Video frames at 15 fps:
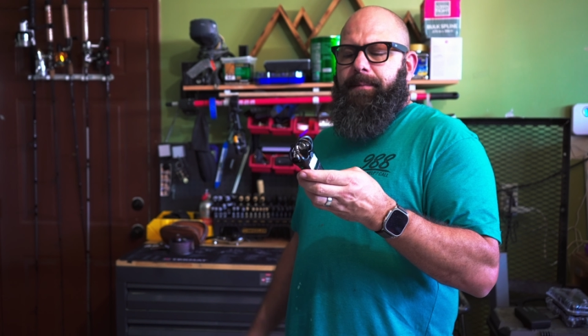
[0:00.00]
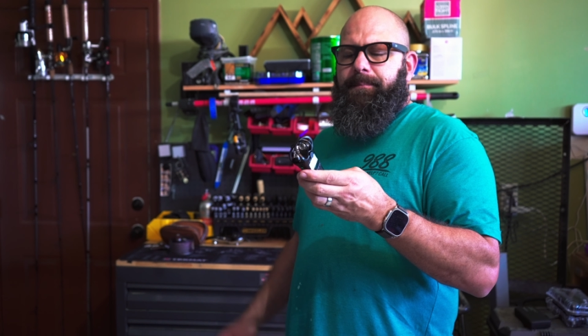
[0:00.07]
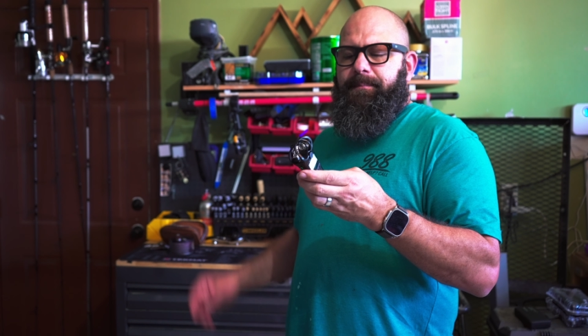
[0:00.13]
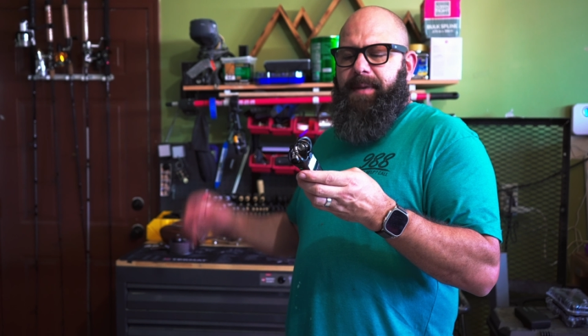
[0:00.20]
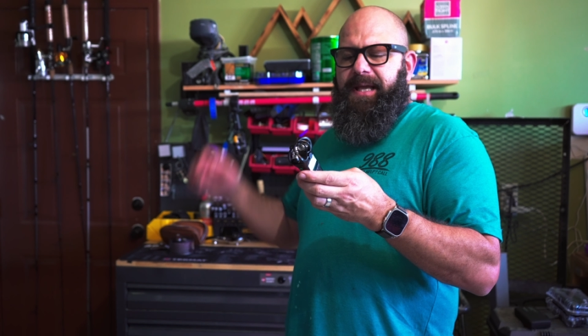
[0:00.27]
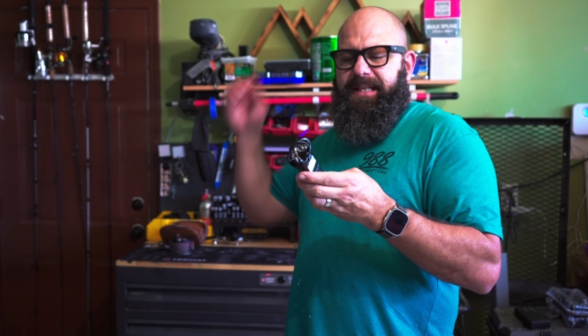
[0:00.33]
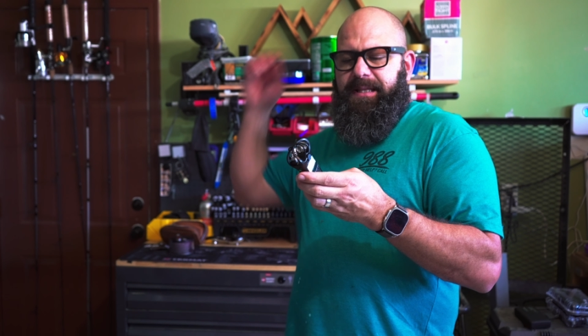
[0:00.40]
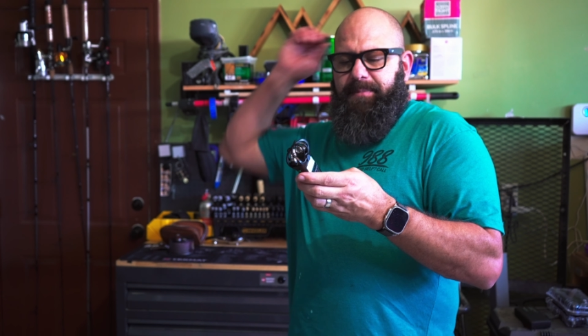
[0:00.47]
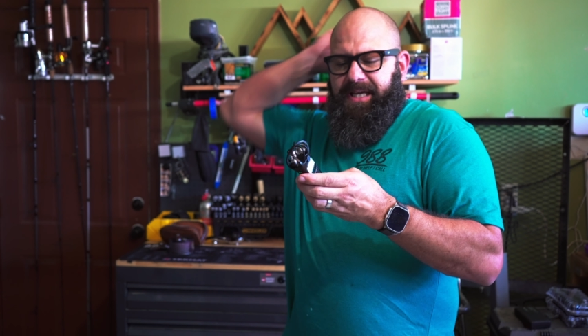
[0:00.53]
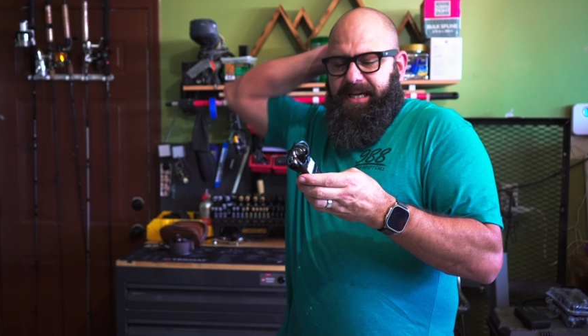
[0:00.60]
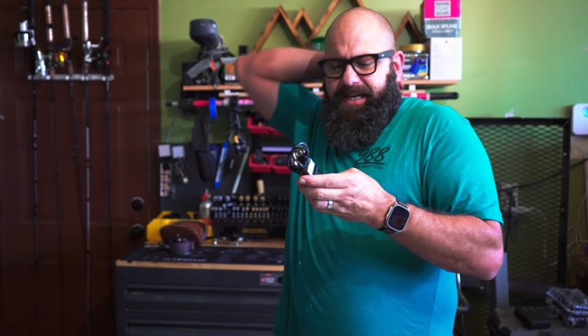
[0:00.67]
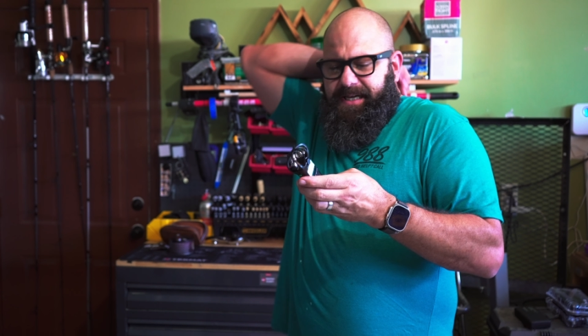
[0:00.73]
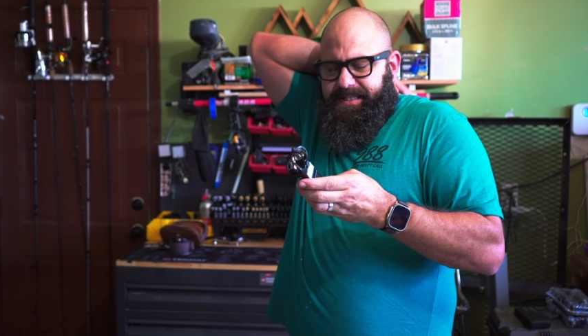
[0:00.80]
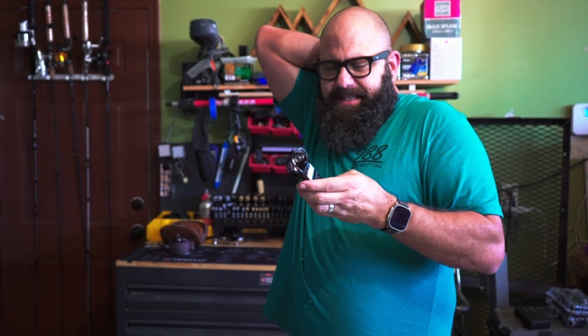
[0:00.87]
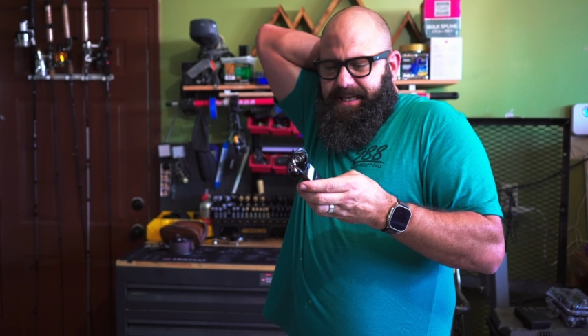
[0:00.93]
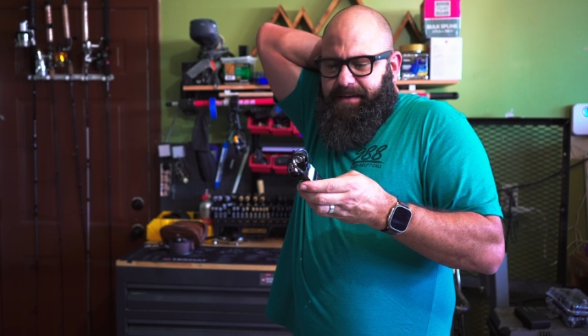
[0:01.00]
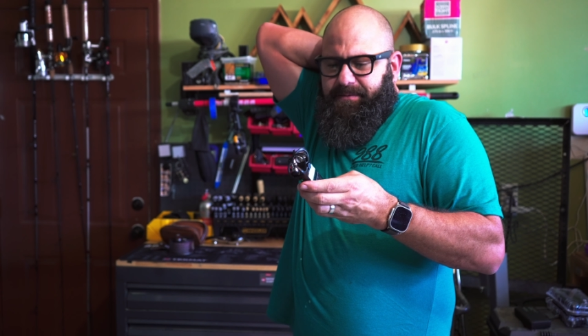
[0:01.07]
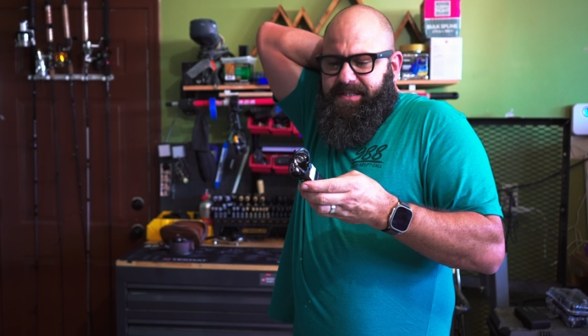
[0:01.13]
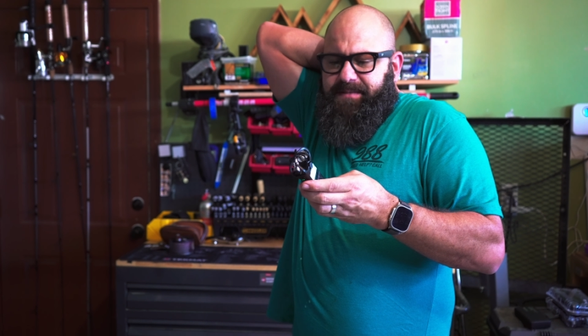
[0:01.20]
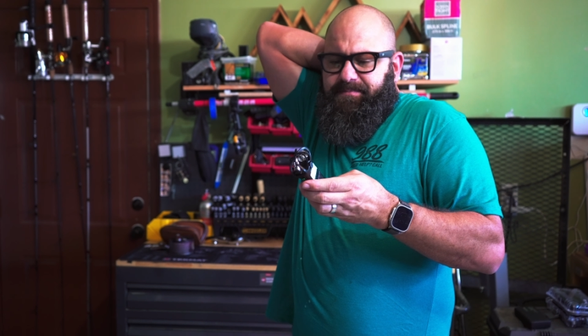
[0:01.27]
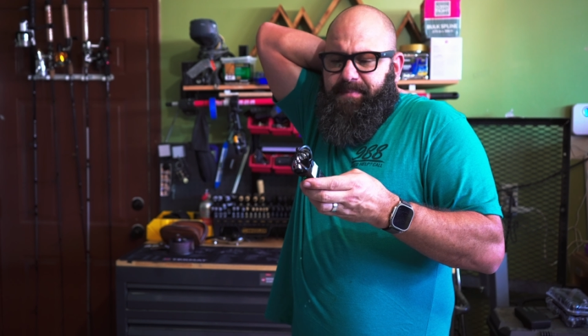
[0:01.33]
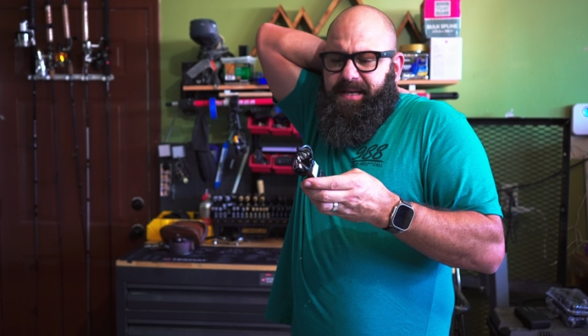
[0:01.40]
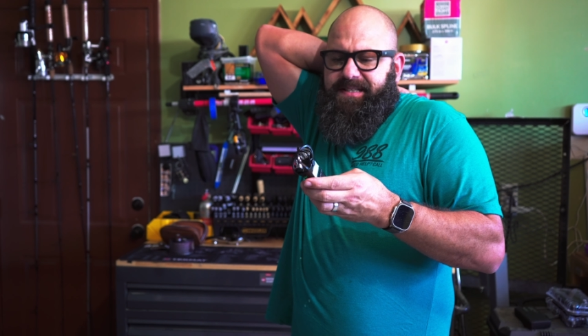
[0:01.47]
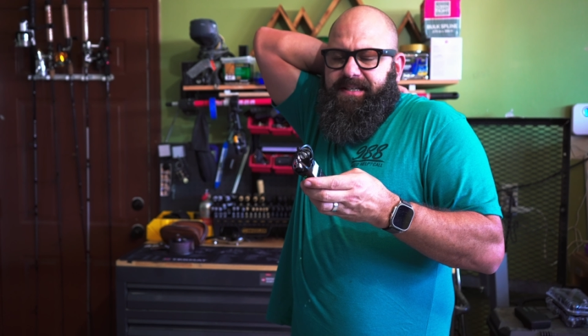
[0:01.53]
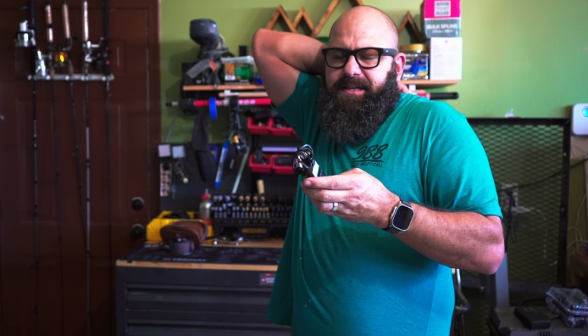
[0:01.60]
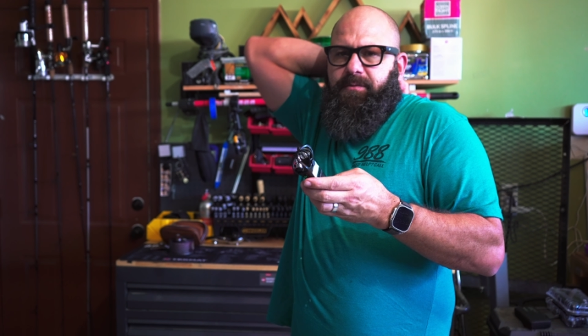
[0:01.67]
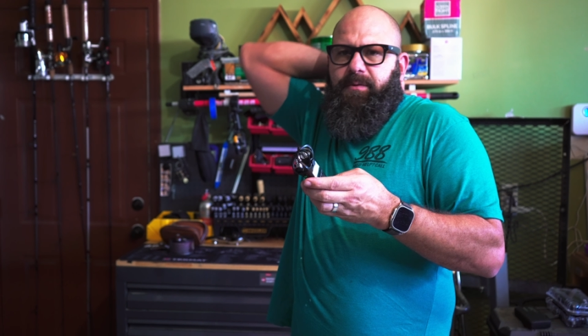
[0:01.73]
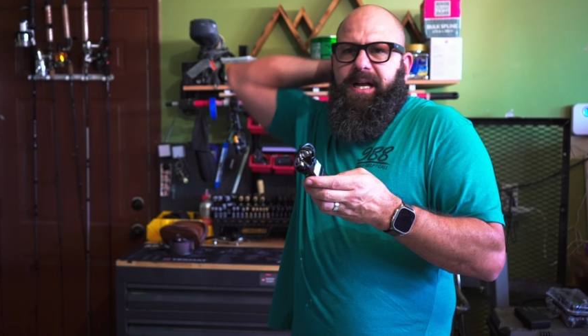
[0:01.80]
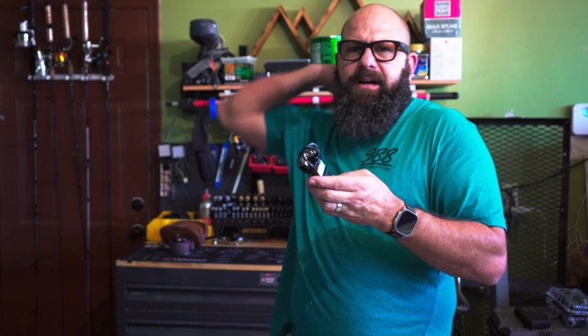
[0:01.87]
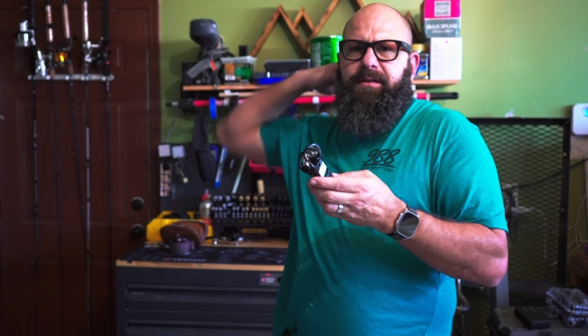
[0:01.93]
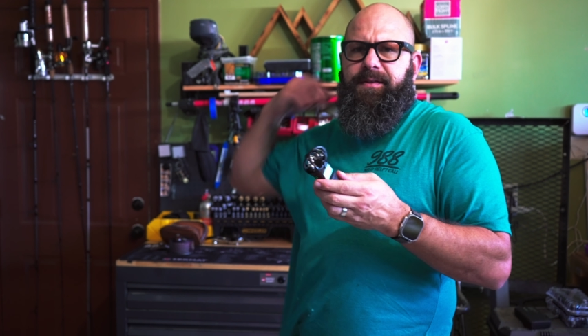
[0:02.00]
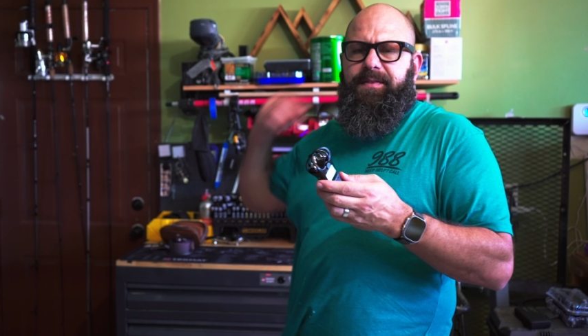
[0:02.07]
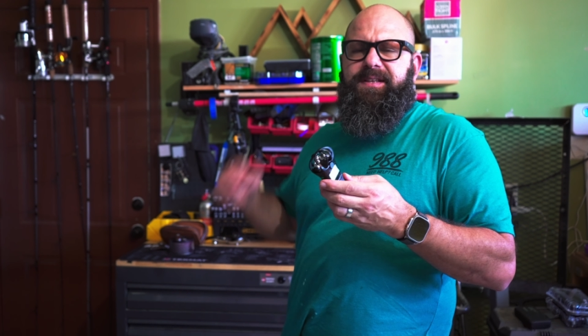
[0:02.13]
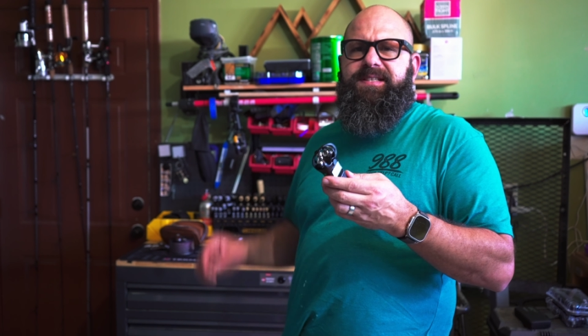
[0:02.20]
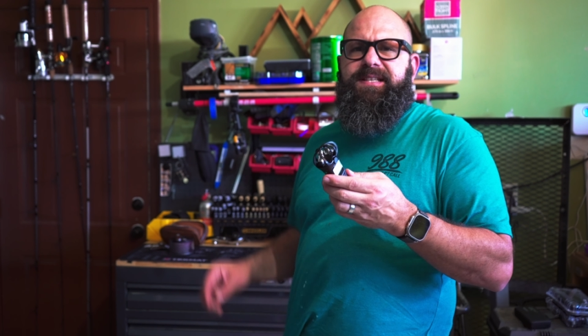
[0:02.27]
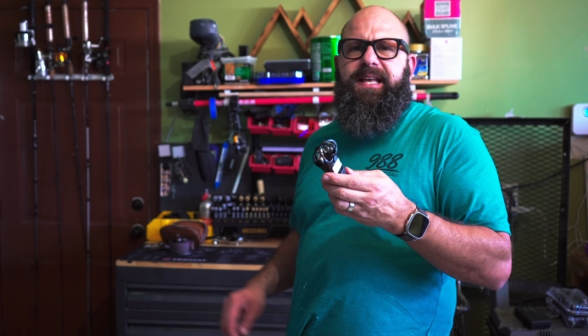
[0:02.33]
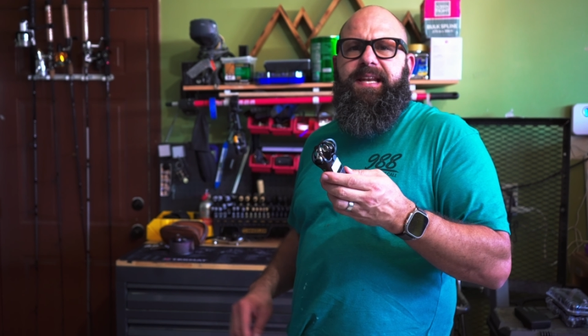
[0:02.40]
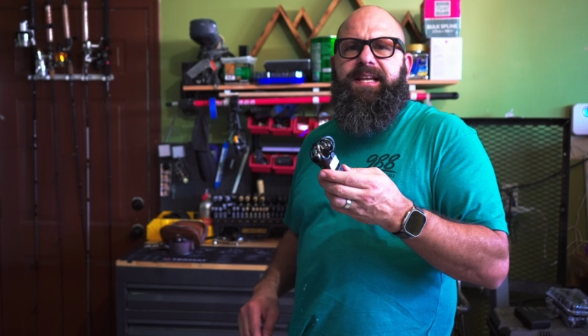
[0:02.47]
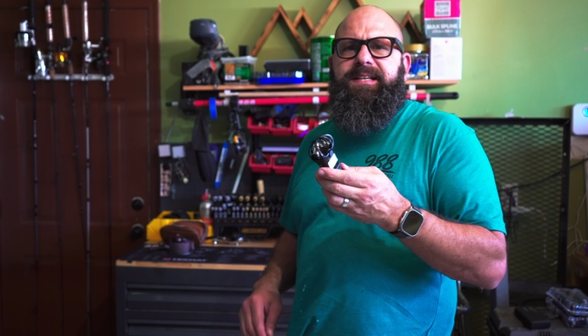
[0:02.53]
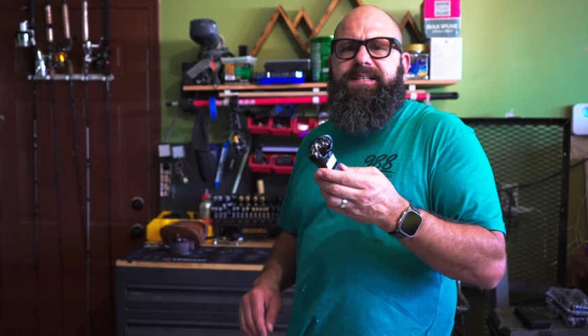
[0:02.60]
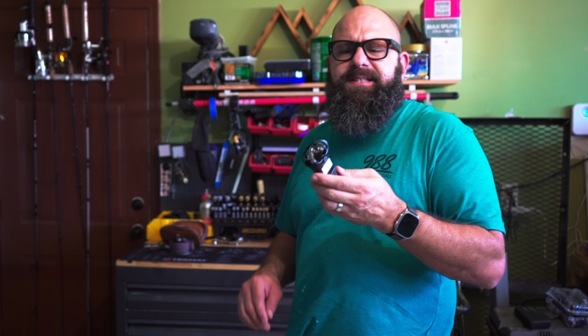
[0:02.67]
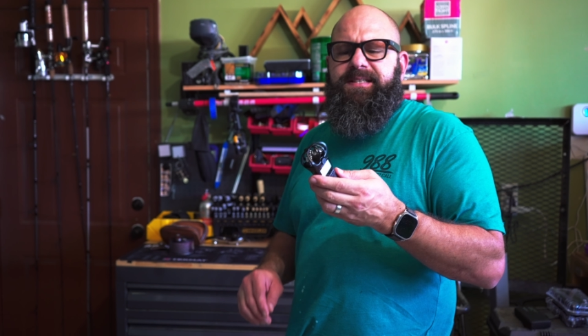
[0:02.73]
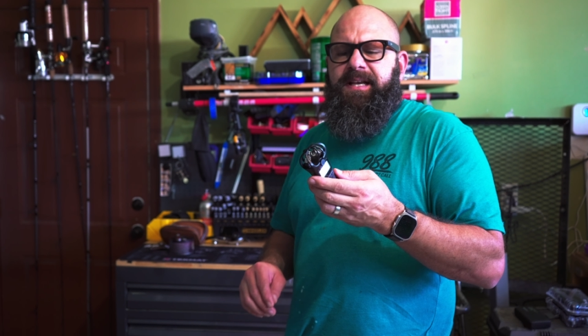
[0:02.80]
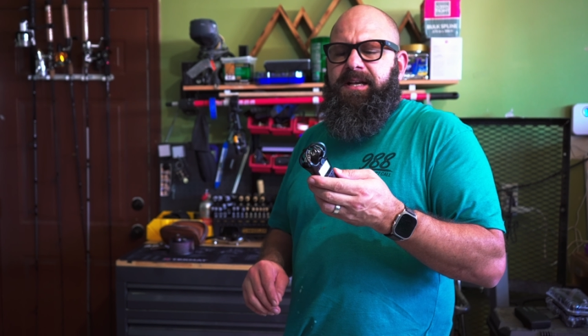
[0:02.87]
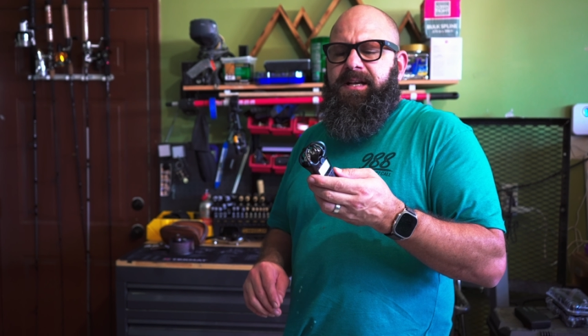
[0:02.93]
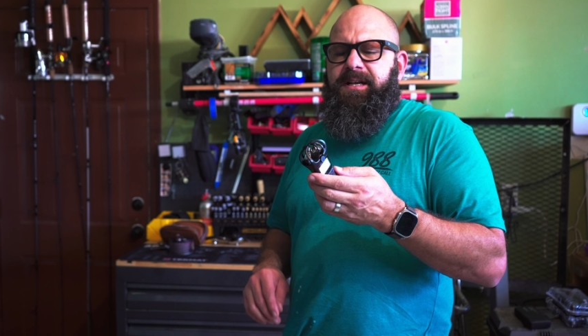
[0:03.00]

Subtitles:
mainly because I was messing around in the settings